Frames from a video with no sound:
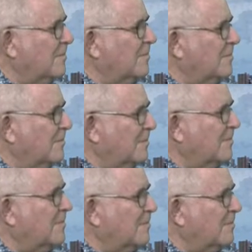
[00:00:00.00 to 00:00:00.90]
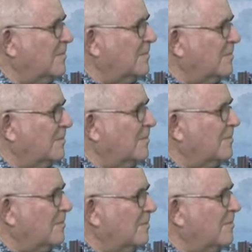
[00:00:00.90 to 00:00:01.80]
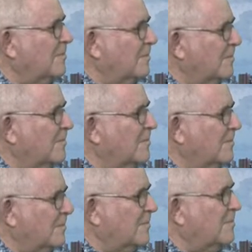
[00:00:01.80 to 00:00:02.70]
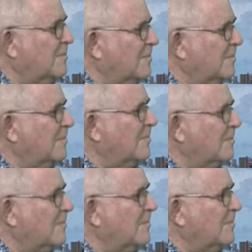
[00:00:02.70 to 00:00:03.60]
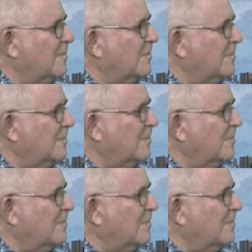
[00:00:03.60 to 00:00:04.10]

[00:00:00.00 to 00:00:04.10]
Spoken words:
This person isn't speaking.